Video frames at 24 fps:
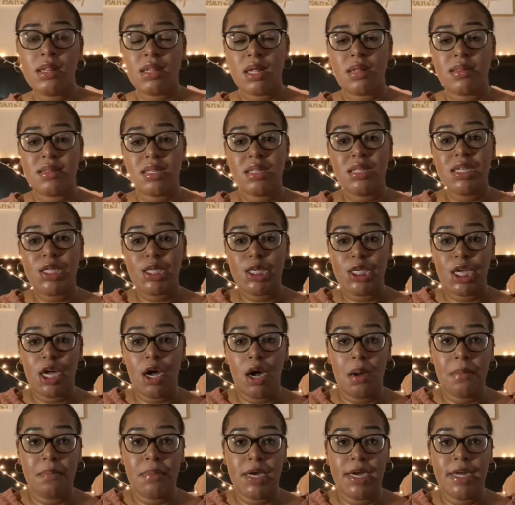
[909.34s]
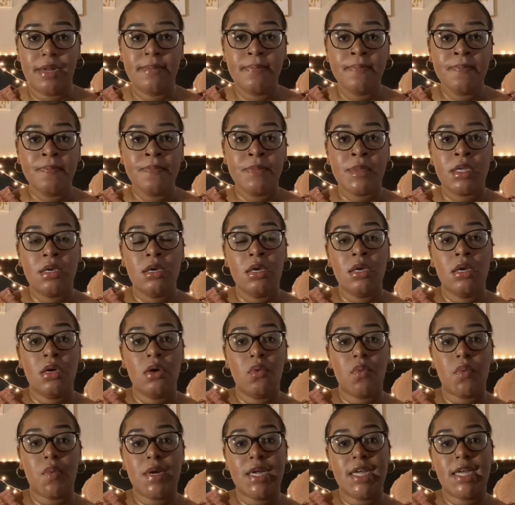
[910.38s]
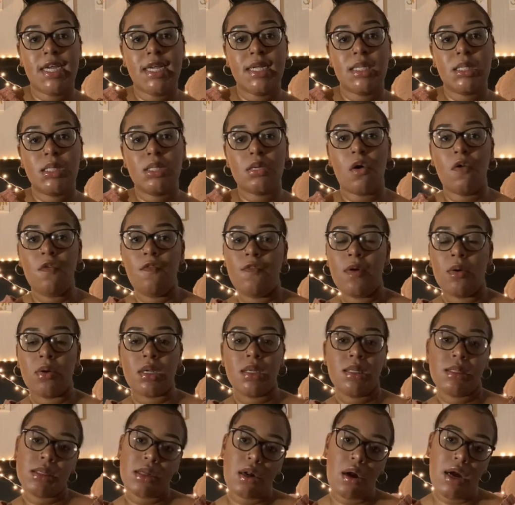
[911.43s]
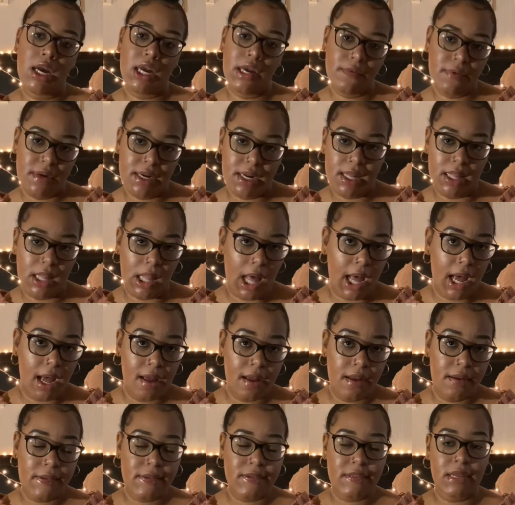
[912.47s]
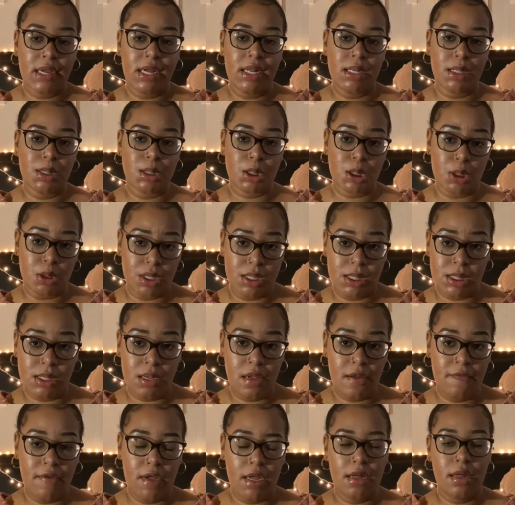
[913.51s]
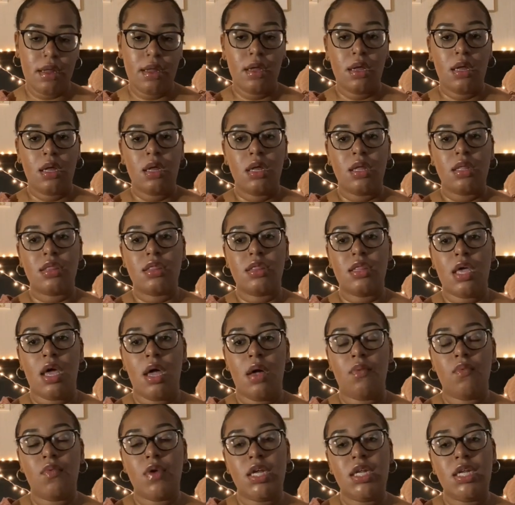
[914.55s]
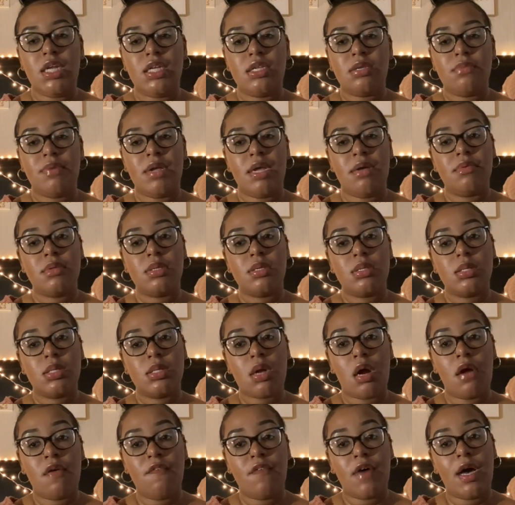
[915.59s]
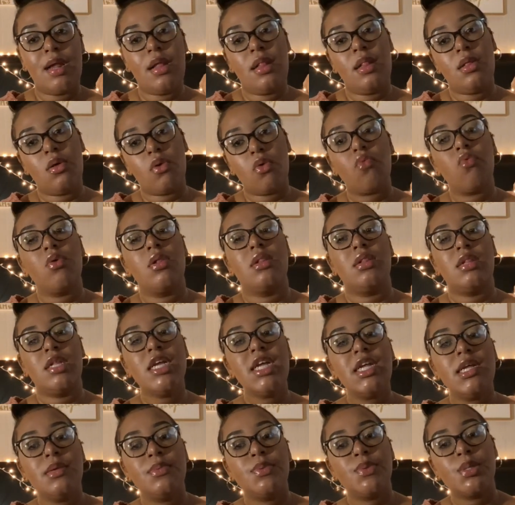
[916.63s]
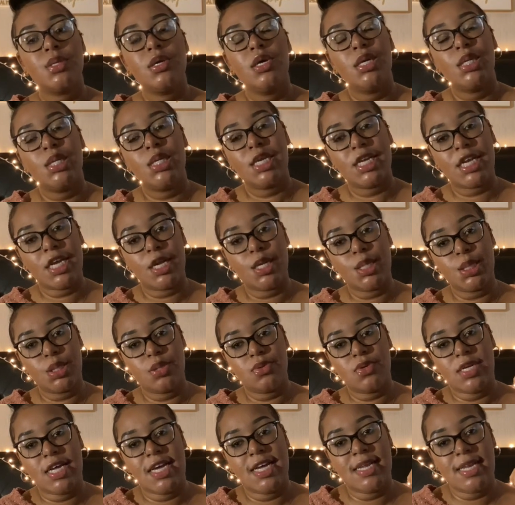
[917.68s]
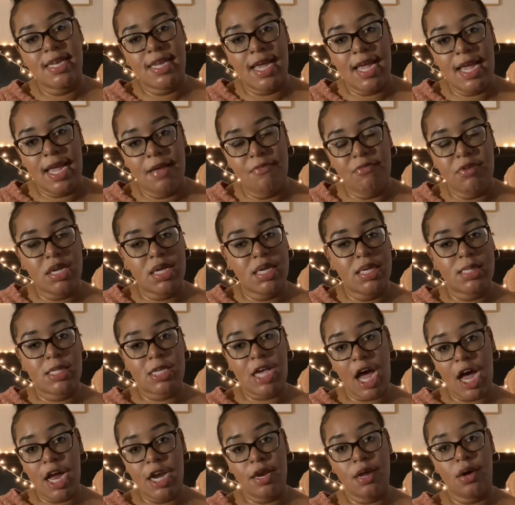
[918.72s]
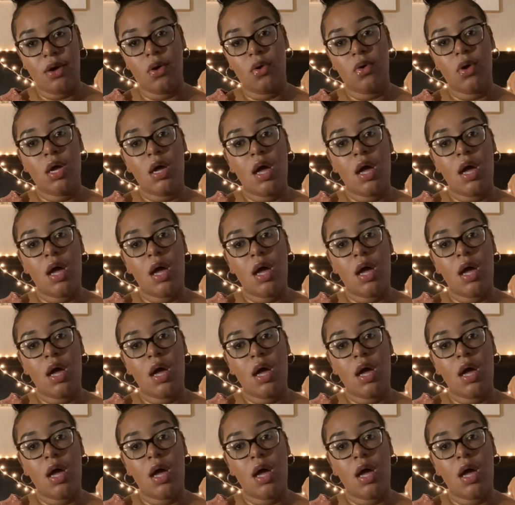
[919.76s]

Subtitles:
silly to y'all, but we get so focused in our everyday lives and the stress of it that we need to be able to start finding little reliefs to get us through that day. Because I know